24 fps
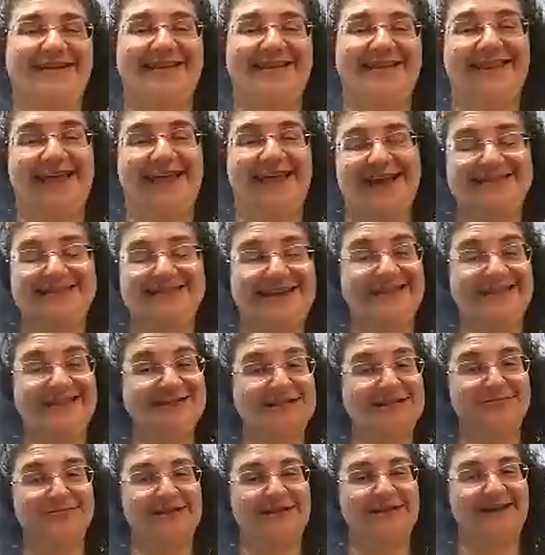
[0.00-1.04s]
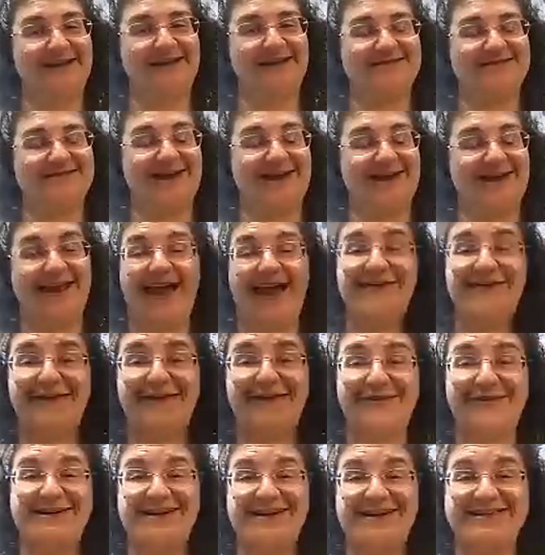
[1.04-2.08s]
Like I said, this is really exciting. I've never
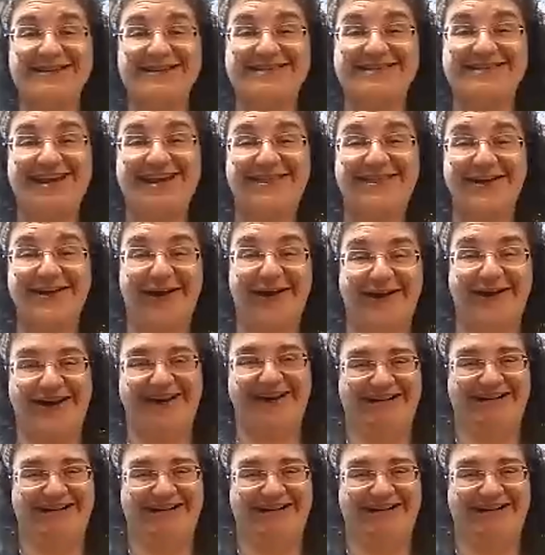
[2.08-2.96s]
done this either.